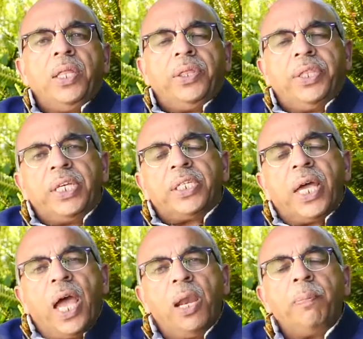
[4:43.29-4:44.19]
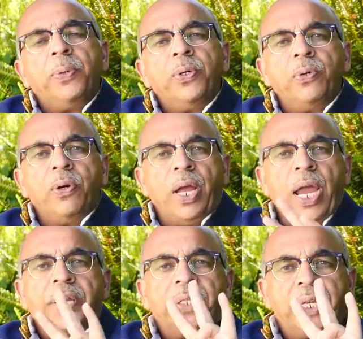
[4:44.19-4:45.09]
This help you
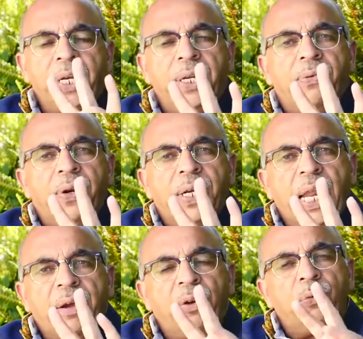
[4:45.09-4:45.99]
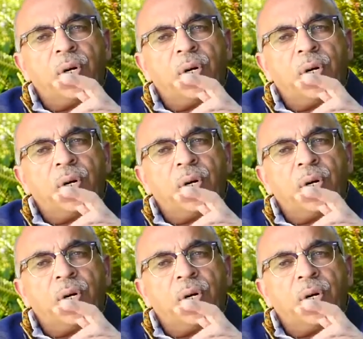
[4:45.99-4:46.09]
at 3 different levels.